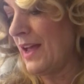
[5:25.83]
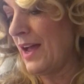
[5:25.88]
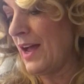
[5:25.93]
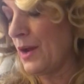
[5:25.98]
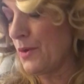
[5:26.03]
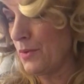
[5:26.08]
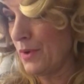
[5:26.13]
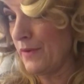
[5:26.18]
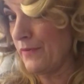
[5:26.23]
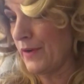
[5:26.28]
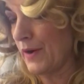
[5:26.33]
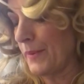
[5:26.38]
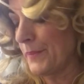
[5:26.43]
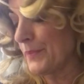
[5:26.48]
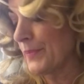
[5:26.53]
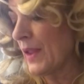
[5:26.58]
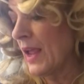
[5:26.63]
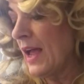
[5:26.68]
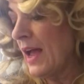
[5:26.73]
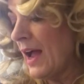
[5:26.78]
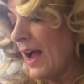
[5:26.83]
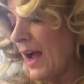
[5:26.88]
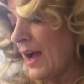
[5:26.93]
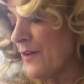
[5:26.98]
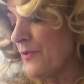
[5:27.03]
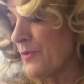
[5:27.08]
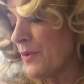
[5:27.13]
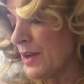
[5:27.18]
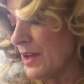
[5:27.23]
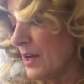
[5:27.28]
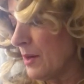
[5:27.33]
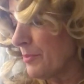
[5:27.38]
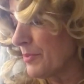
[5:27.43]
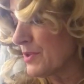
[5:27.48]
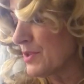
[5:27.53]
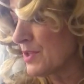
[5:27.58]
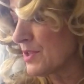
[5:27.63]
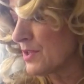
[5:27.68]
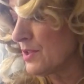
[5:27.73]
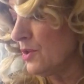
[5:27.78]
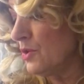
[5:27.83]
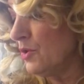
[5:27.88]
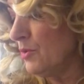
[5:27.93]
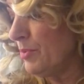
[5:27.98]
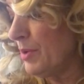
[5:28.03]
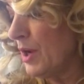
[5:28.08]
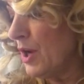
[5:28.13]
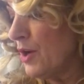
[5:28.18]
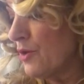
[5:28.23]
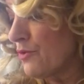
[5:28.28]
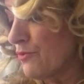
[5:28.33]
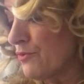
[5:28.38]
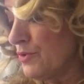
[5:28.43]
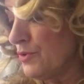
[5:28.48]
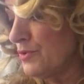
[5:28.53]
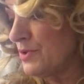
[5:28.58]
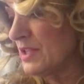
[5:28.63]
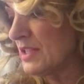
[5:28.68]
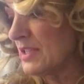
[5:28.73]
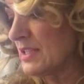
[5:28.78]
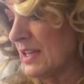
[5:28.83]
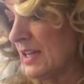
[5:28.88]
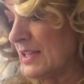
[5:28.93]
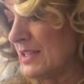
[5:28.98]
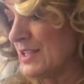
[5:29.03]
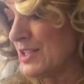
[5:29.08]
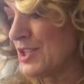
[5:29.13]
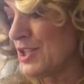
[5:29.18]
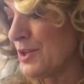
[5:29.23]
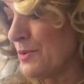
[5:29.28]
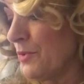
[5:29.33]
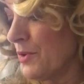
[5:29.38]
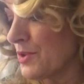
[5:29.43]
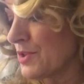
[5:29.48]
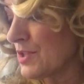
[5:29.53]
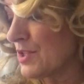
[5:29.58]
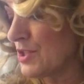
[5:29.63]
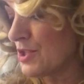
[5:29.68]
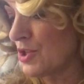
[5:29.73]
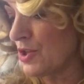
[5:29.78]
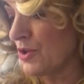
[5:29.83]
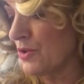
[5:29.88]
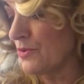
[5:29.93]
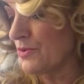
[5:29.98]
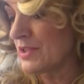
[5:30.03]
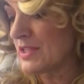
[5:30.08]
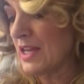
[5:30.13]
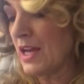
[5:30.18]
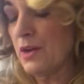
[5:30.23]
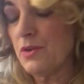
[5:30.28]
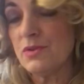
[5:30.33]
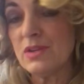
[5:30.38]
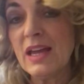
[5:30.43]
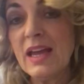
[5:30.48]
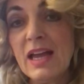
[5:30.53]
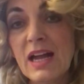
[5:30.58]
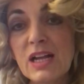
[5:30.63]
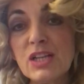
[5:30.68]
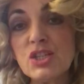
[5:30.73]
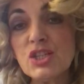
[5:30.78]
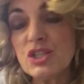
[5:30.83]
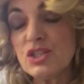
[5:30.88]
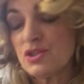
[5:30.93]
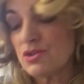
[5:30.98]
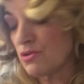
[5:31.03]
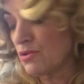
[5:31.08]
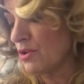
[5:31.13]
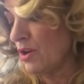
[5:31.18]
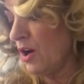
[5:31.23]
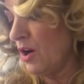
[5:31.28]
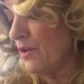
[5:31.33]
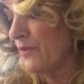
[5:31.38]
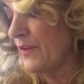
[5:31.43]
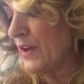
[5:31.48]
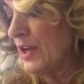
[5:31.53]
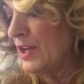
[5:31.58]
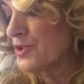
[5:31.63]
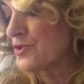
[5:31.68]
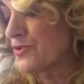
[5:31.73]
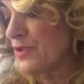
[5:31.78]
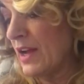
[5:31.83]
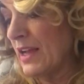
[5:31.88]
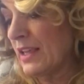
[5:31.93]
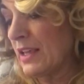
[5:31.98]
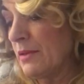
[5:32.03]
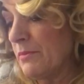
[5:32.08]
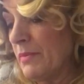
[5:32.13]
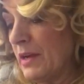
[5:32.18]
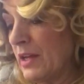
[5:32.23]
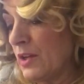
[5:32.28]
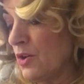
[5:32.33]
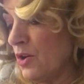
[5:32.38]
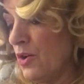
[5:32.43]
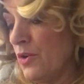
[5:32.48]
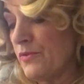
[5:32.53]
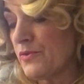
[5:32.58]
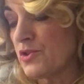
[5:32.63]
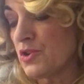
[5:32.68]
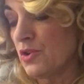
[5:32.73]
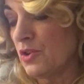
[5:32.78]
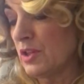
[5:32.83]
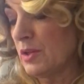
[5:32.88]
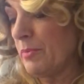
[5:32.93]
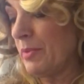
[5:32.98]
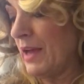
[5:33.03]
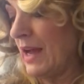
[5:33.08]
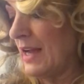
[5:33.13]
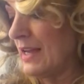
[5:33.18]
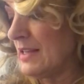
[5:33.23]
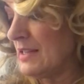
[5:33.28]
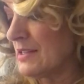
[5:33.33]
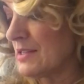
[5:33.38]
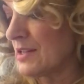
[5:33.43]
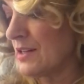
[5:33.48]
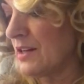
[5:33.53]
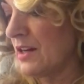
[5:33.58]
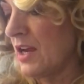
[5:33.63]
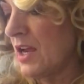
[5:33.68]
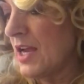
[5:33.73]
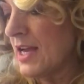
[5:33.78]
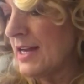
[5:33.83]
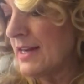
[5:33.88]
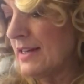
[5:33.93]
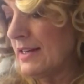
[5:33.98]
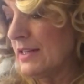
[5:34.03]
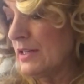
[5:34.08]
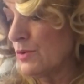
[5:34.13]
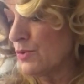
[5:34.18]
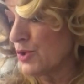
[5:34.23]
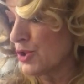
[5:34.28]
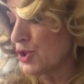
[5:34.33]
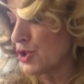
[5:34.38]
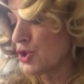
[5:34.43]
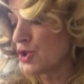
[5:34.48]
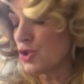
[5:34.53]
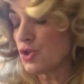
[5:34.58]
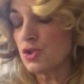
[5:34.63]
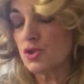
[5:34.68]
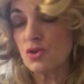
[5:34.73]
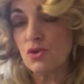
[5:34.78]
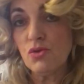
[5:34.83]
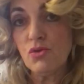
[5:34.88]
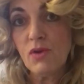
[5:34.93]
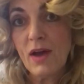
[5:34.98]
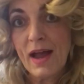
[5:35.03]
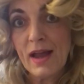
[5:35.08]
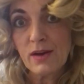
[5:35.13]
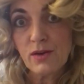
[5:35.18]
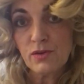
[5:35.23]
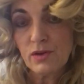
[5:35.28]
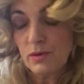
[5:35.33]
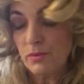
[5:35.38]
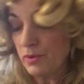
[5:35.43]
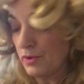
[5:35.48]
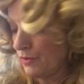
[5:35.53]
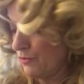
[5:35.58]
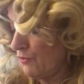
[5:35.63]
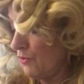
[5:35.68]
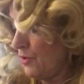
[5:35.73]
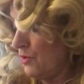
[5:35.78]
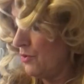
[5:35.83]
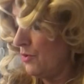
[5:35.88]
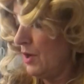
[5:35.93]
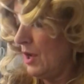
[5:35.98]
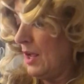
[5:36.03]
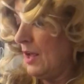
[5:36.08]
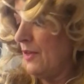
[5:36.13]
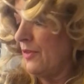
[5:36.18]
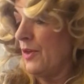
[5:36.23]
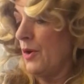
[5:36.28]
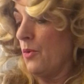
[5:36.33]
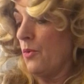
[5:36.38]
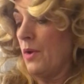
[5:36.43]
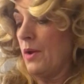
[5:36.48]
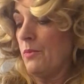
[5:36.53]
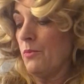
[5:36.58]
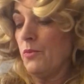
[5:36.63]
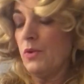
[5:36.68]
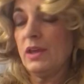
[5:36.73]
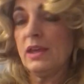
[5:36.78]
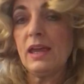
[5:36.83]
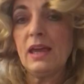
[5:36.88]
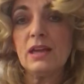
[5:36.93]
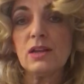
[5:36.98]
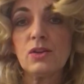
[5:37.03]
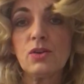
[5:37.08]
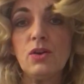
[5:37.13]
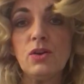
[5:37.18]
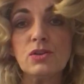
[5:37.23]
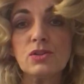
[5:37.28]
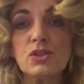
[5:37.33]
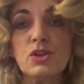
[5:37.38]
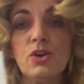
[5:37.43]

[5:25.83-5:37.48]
However, halfway up the slope, Rue decided she wanted to go down and she took off, dragging my golf trolley behind her. I was so angry with Rue that when we got